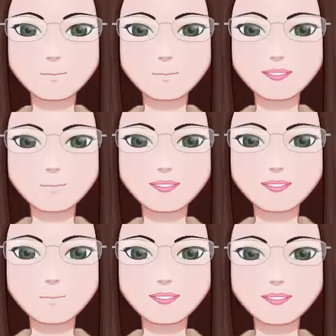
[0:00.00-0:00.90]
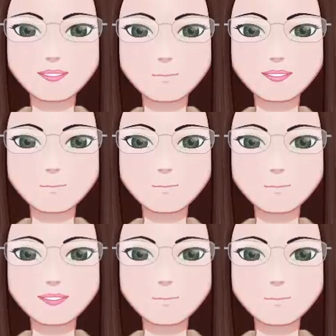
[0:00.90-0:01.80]
Right, we are done with you. We
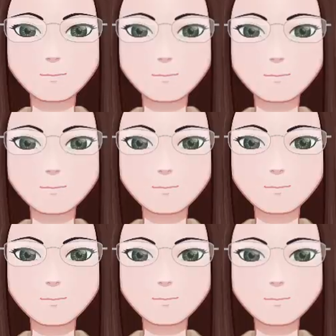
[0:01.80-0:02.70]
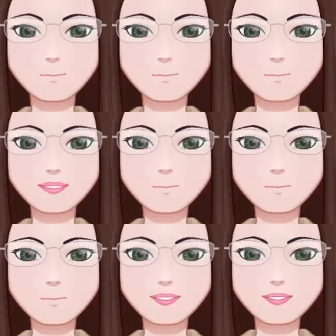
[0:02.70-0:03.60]
will not be using you until the
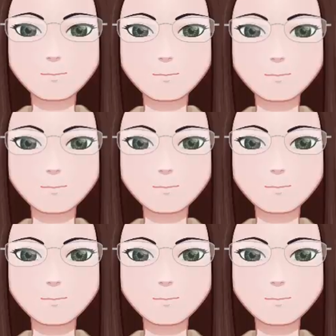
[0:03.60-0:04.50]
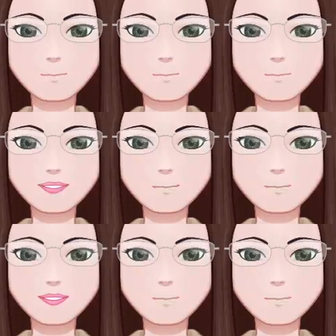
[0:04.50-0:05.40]
next triangle. Feel
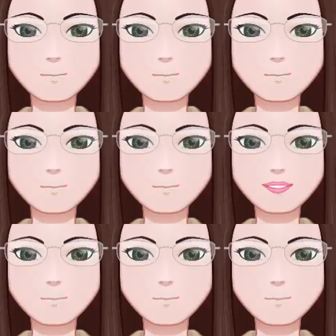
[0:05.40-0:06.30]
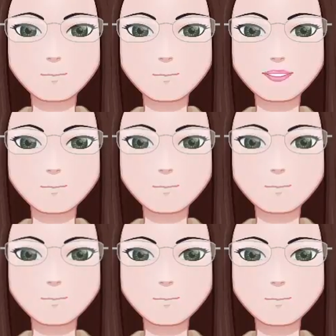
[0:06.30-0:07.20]
free to sod off and die
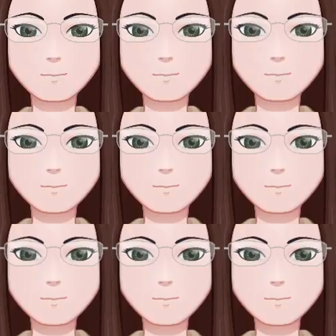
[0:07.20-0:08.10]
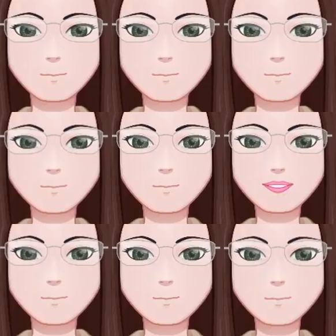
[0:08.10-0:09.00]
somewhere.
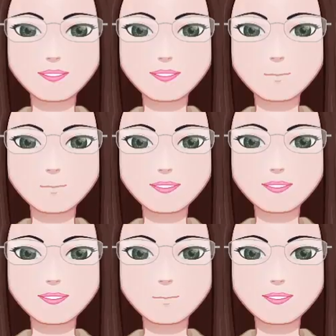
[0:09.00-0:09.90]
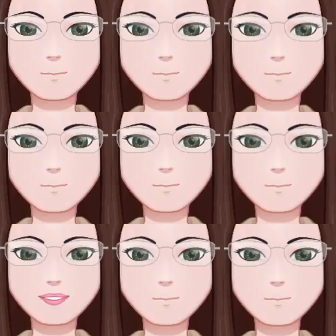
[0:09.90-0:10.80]
Can't fold you over
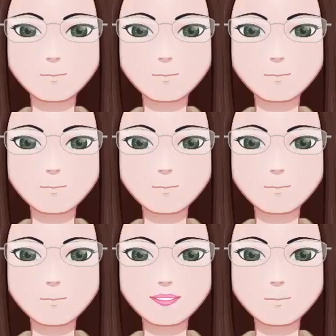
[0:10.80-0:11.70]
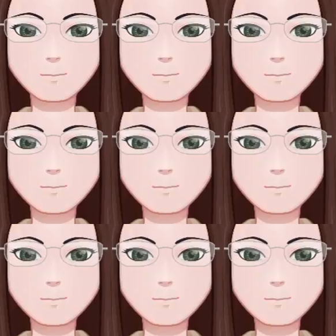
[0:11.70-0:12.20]
because, well, I can't.